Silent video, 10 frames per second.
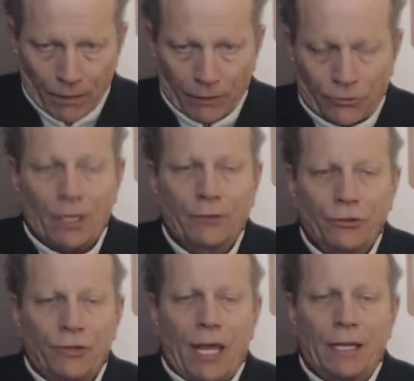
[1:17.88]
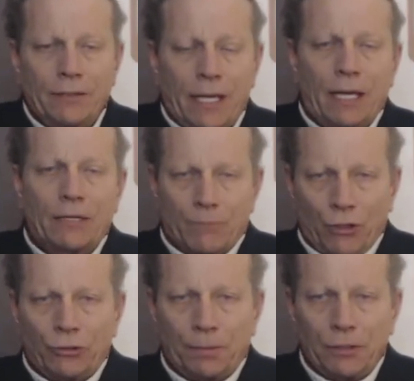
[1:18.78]
it's an understanding then of
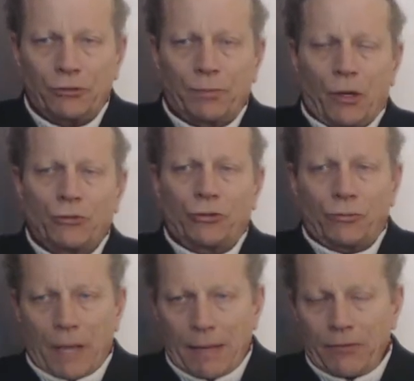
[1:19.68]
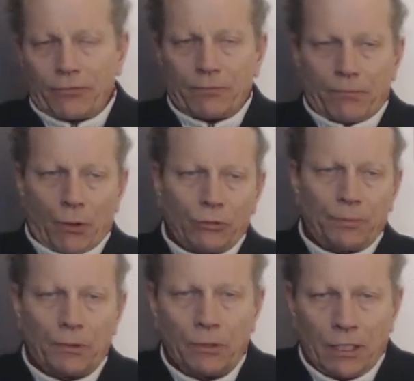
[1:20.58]
multiple exposures, maybe from
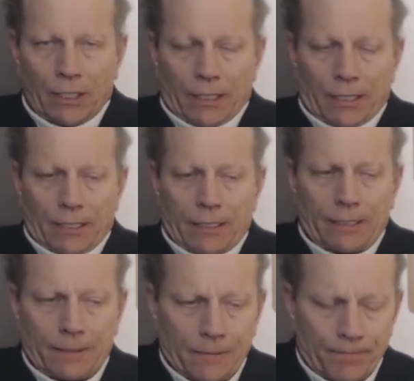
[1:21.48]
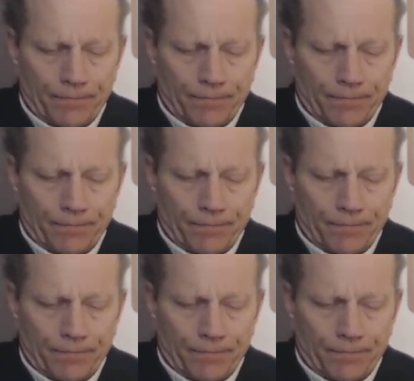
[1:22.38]
multiple uh,